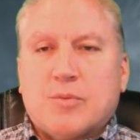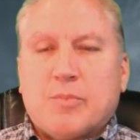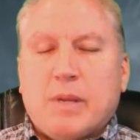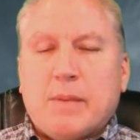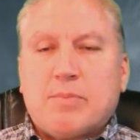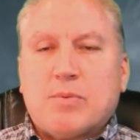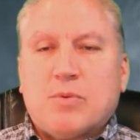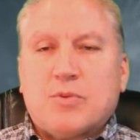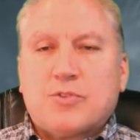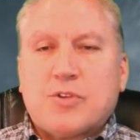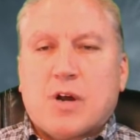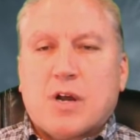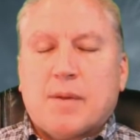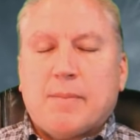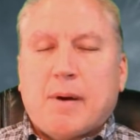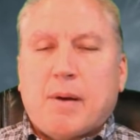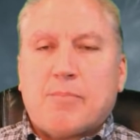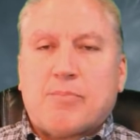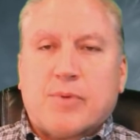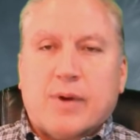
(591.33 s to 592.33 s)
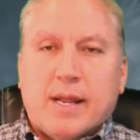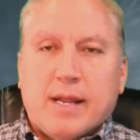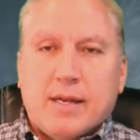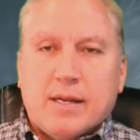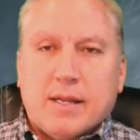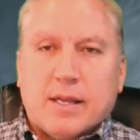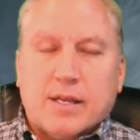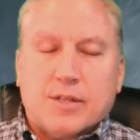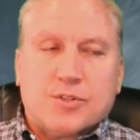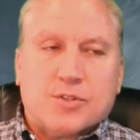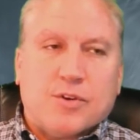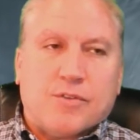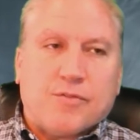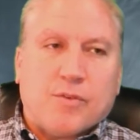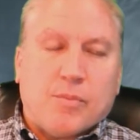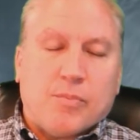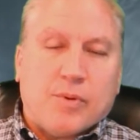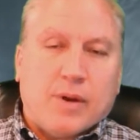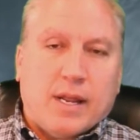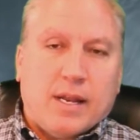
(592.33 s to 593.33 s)
People will talk about branding. It's good
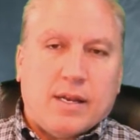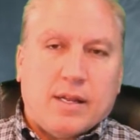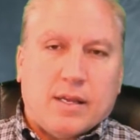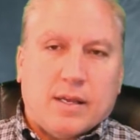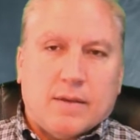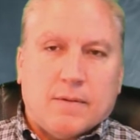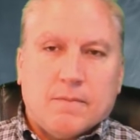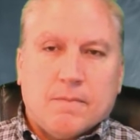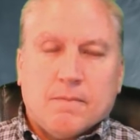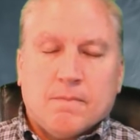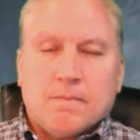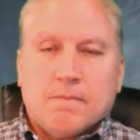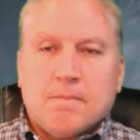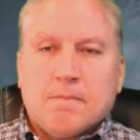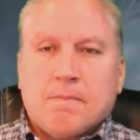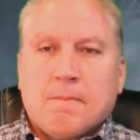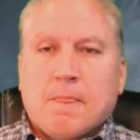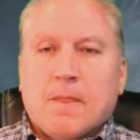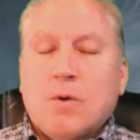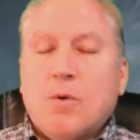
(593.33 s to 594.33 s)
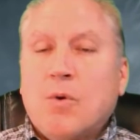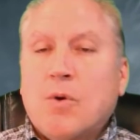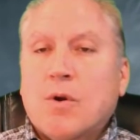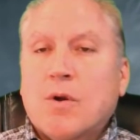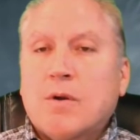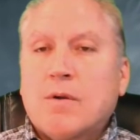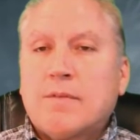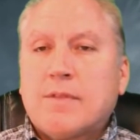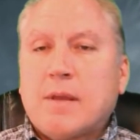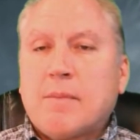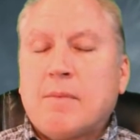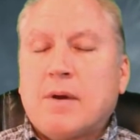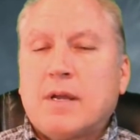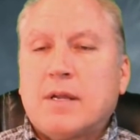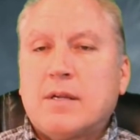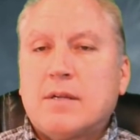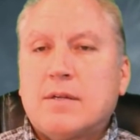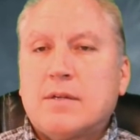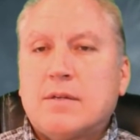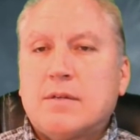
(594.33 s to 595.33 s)
for branding. Or they
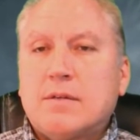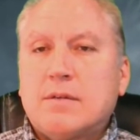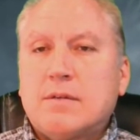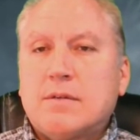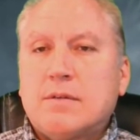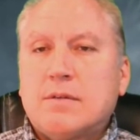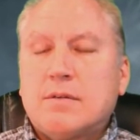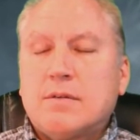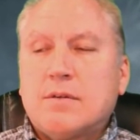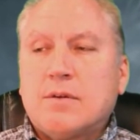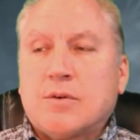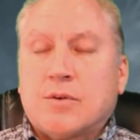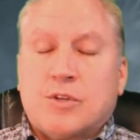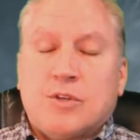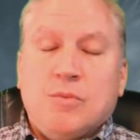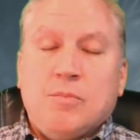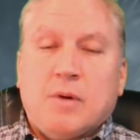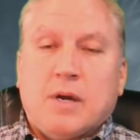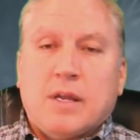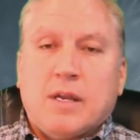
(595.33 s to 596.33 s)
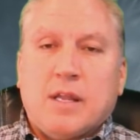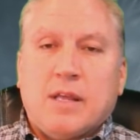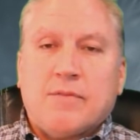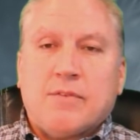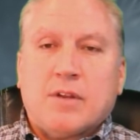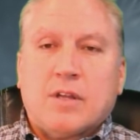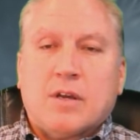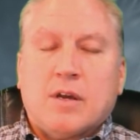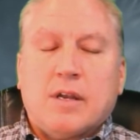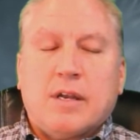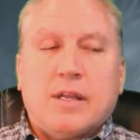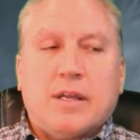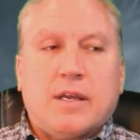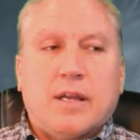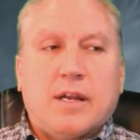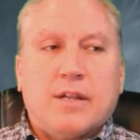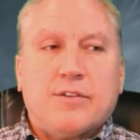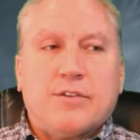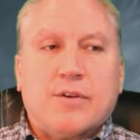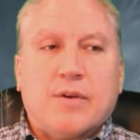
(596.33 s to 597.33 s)
might, or you might even
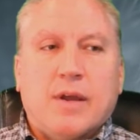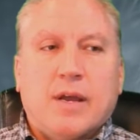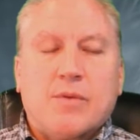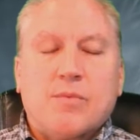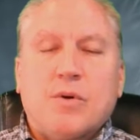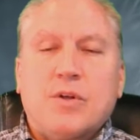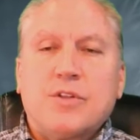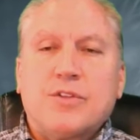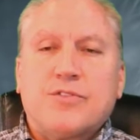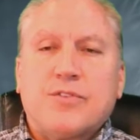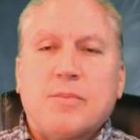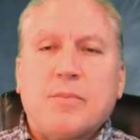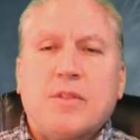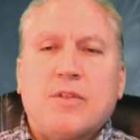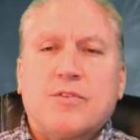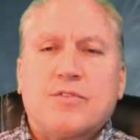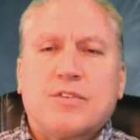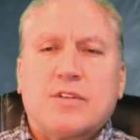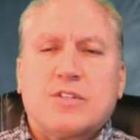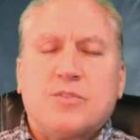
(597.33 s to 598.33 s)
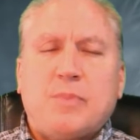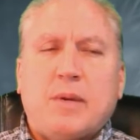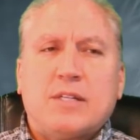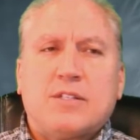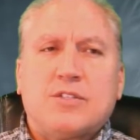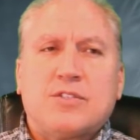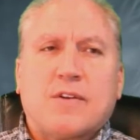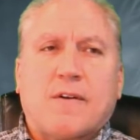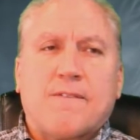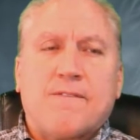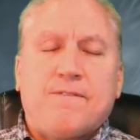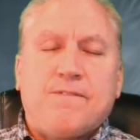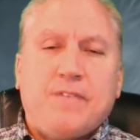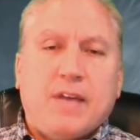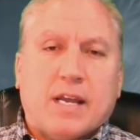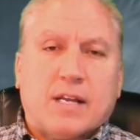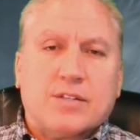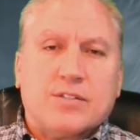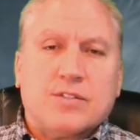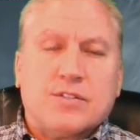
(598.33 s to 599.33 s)
get into your head, well, some of those expenses are
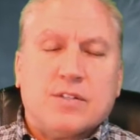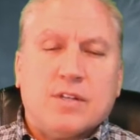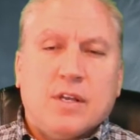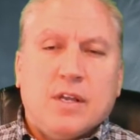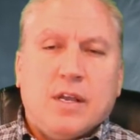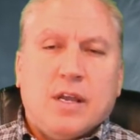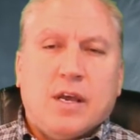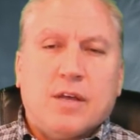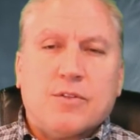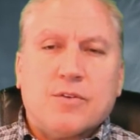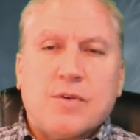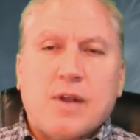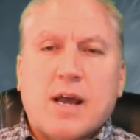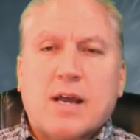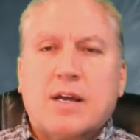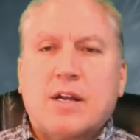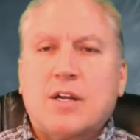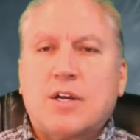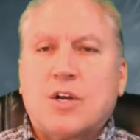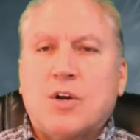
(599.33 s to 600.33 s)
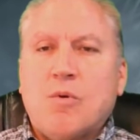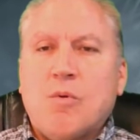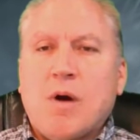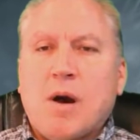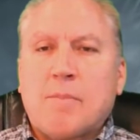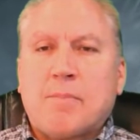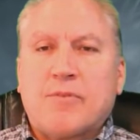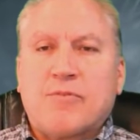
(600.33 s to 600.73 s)
fixed and they're not going to go up.